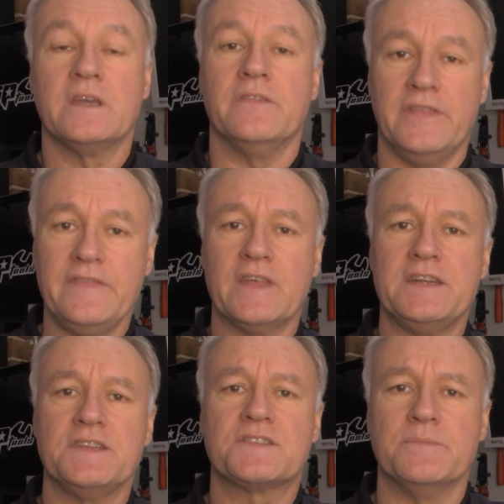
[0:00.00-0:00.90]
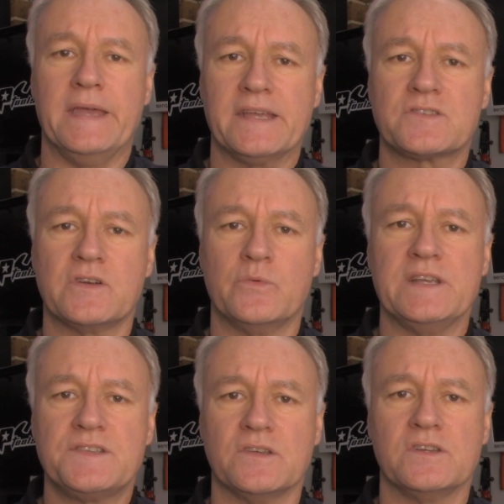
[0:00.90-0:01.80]
Then they did some extra
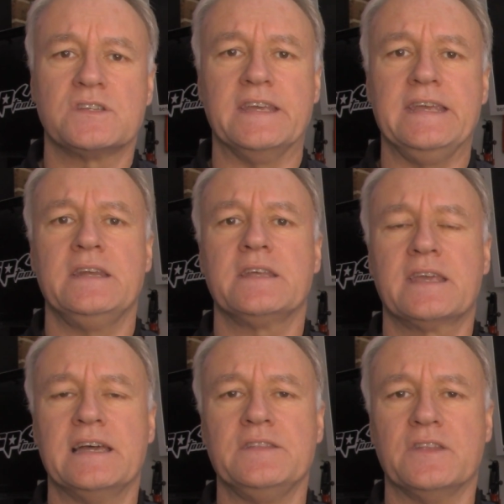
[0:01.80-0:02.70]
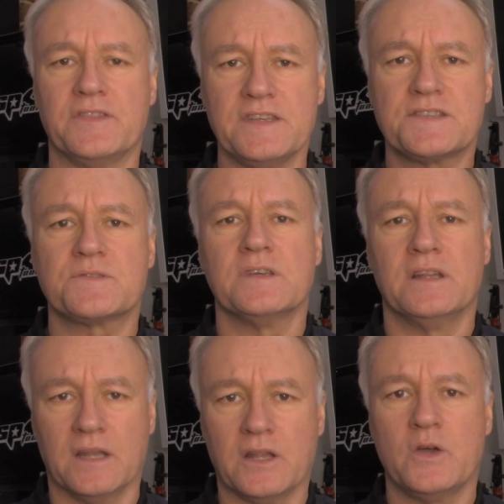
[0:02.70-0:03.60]
research to indicate that this
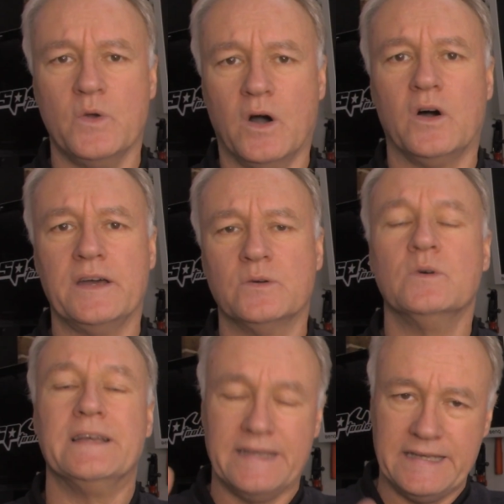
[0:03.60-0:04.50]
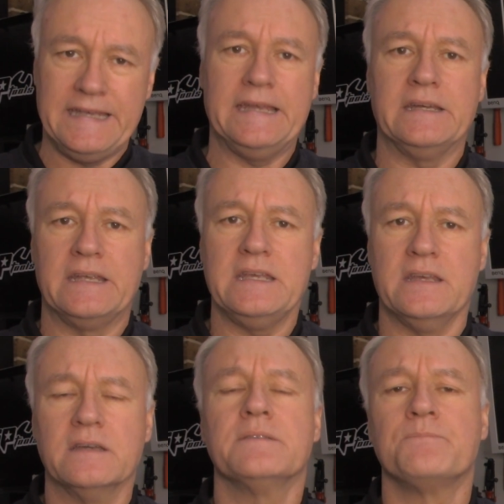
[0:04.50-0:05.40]
low idle in
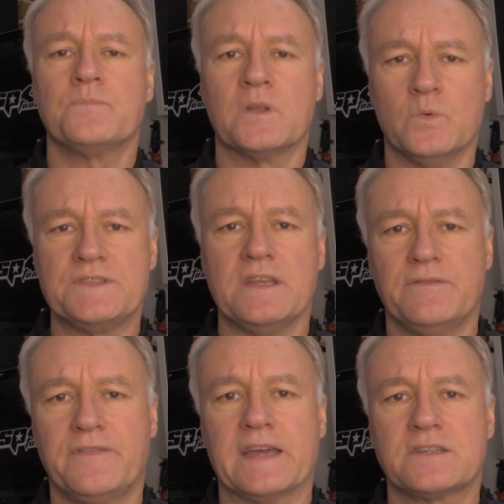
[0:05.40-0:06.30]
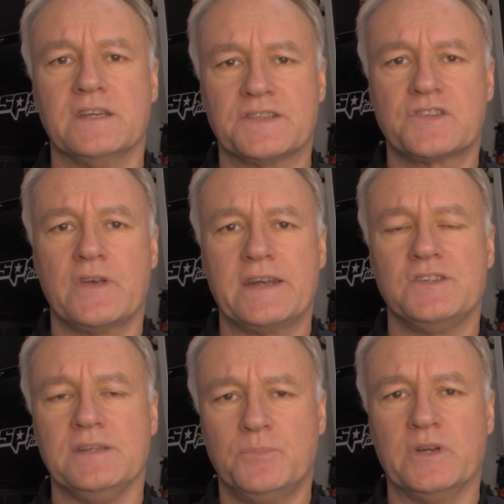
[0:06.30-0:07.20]
gear was in fact a
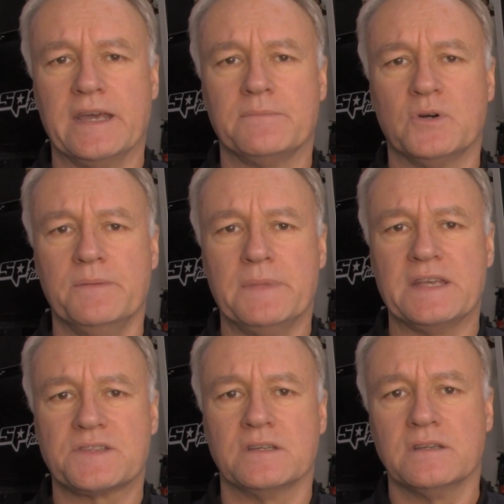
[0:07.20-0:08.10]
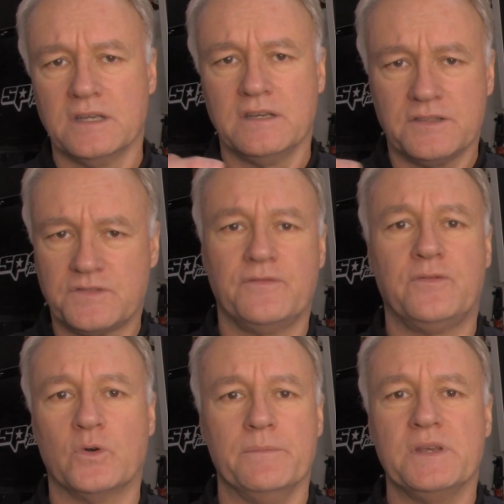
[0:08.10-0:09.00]
strategy put out by Mazda
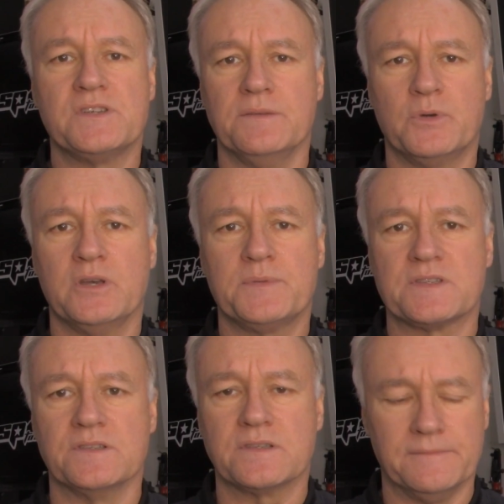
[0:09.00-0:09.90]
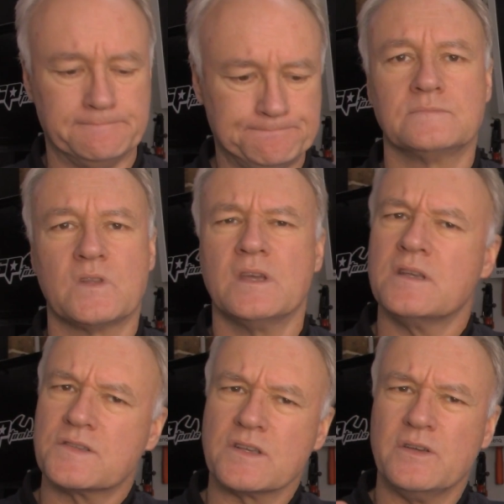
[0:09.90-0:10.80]
for emission purposes.
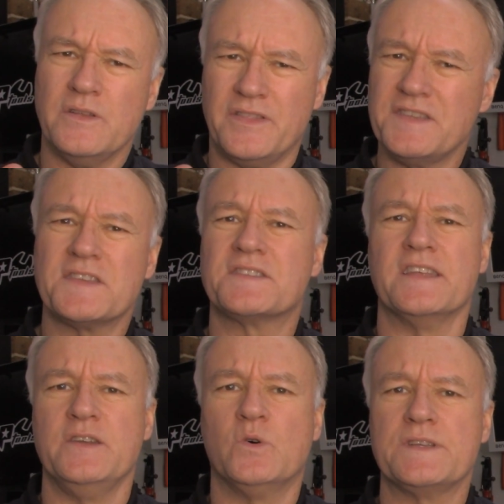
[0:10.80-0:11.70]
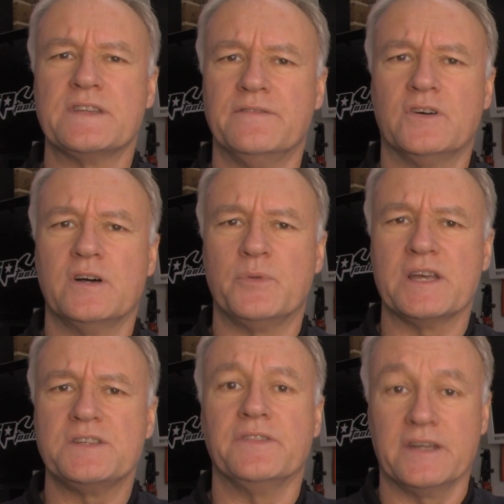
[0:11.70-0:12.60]
So this is the noise and
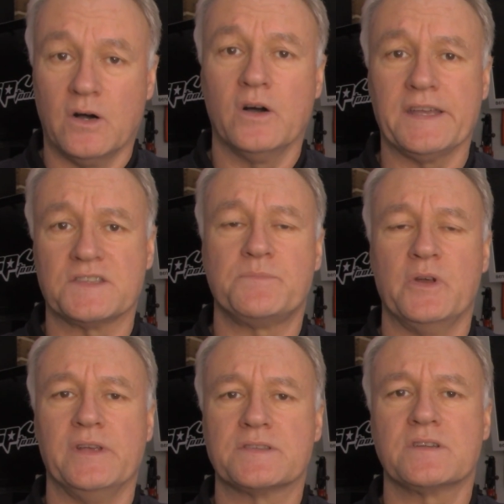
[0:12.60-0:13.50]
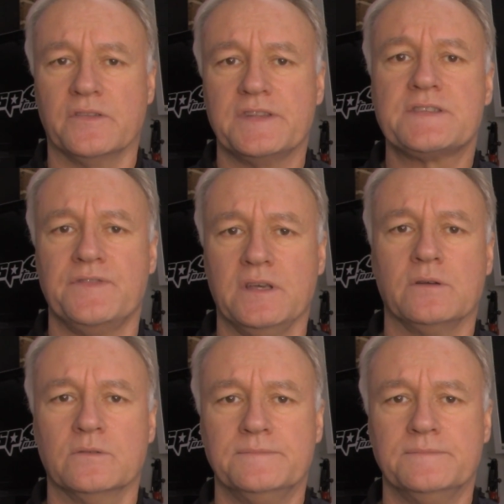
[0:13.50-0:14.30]
vibration that I experienced on this vehicle.